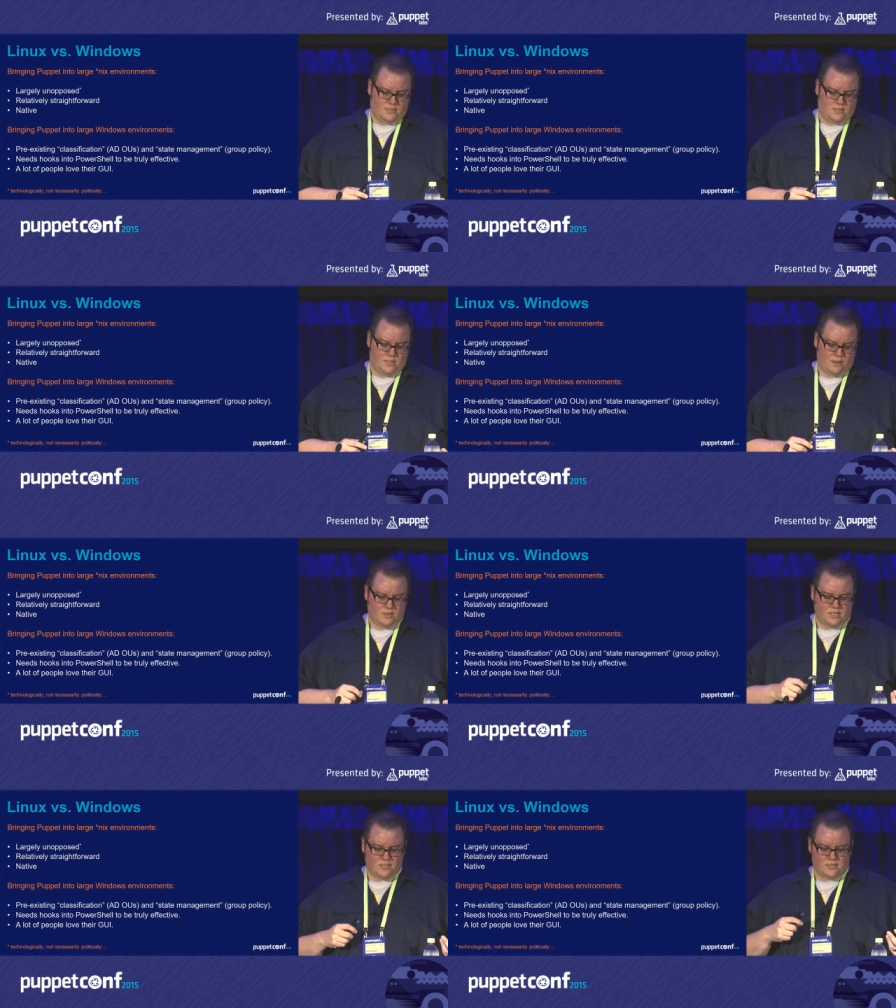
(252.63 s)
you have a
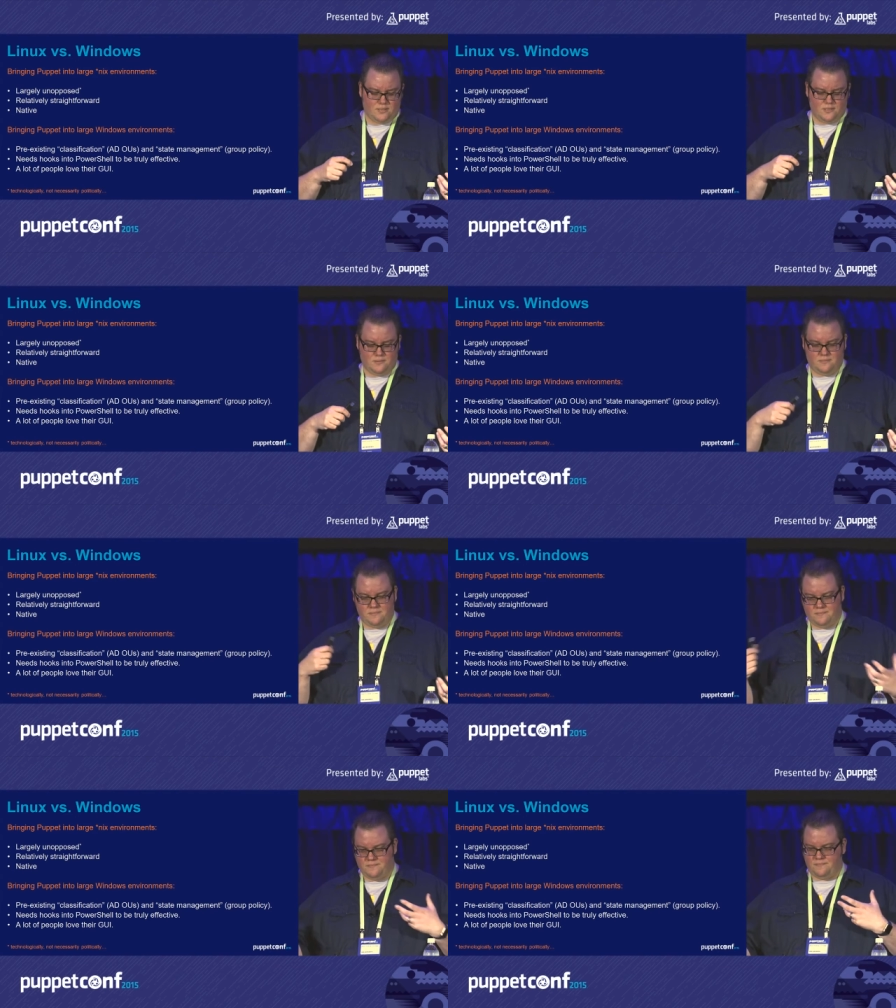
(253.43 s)
little
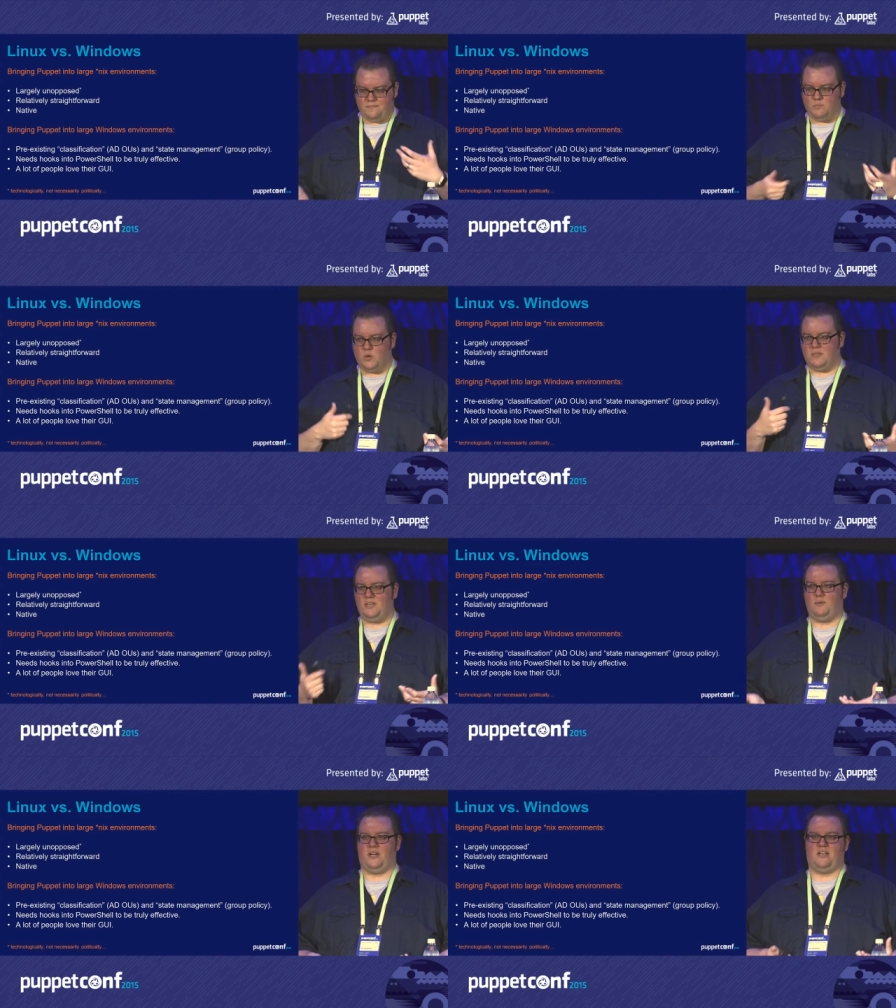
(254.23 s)
more
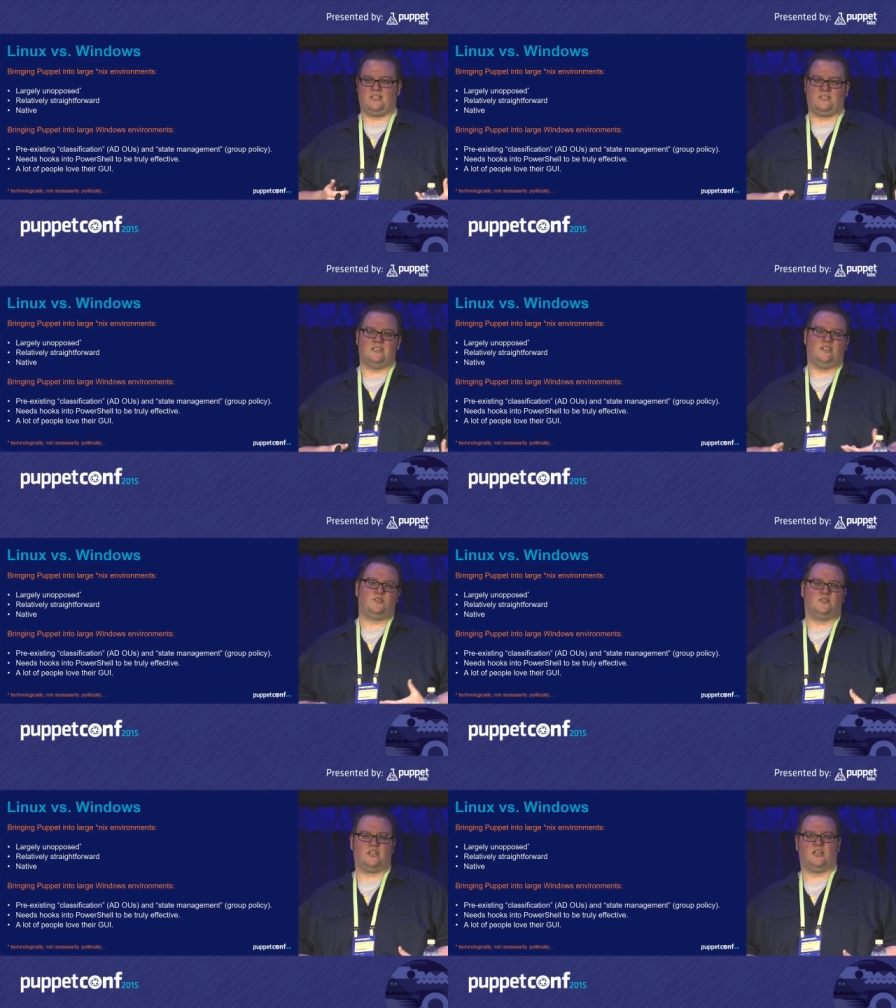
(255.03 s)
leeway. It's a little
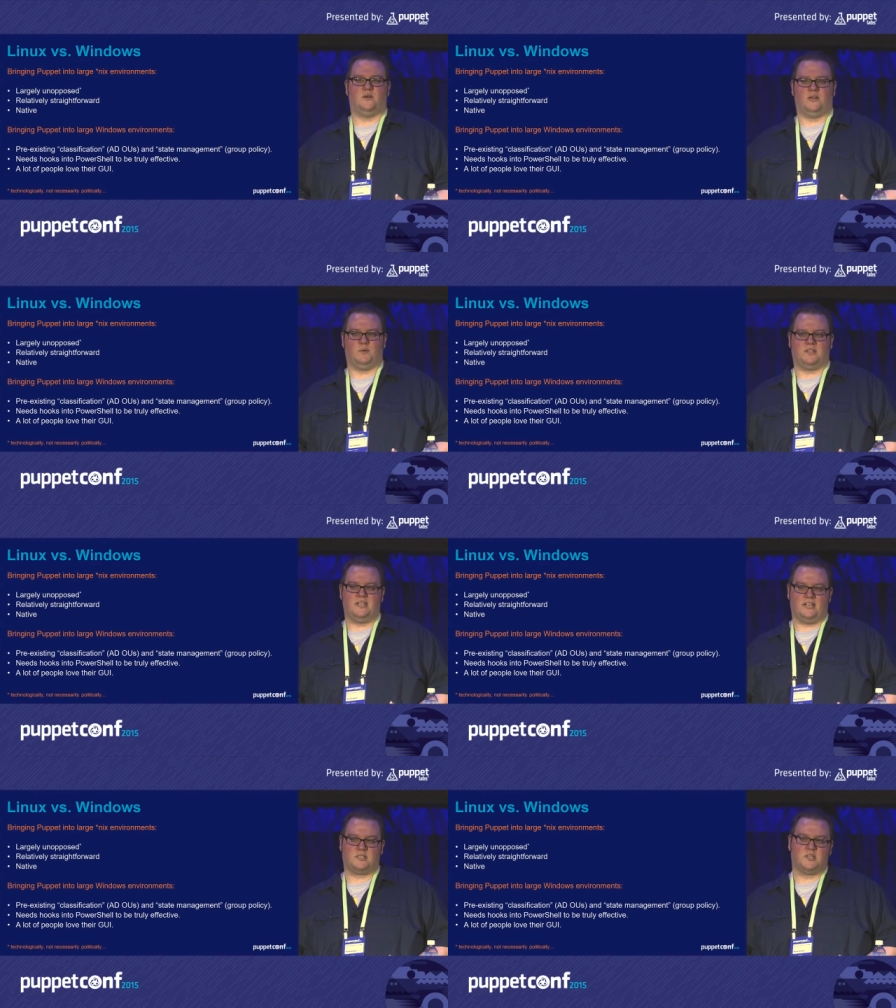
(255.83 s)
easier to get going with
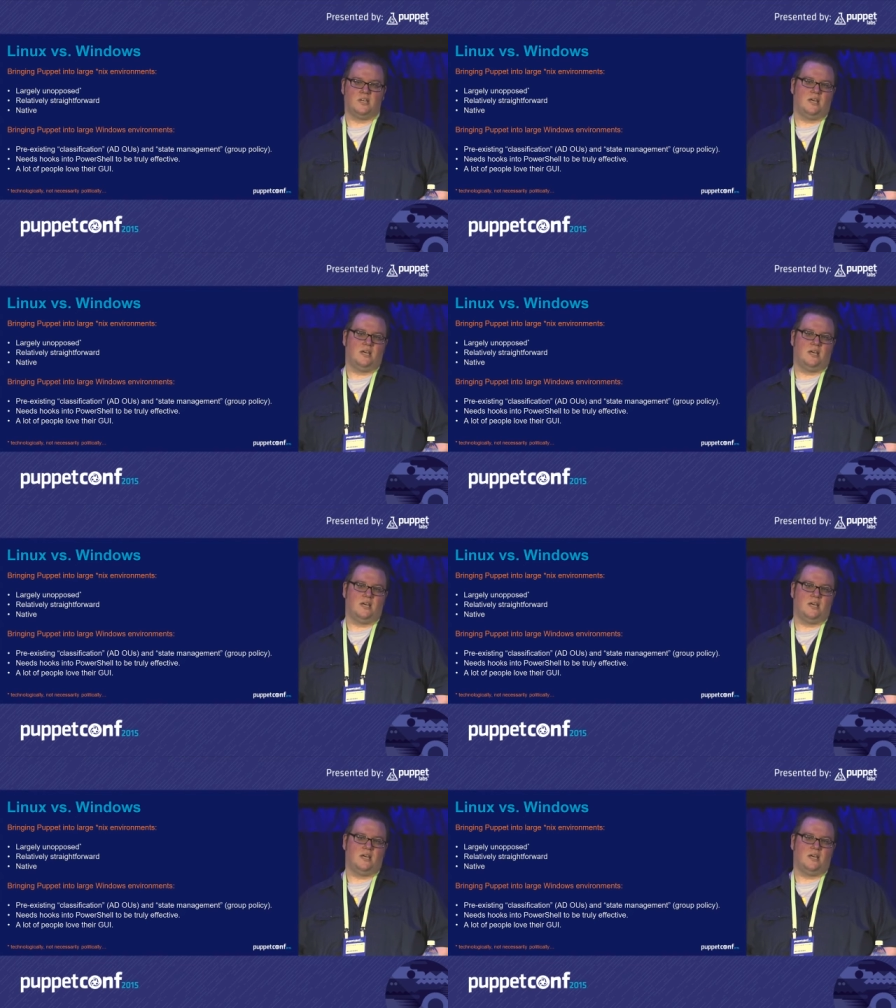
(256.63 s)
Linux.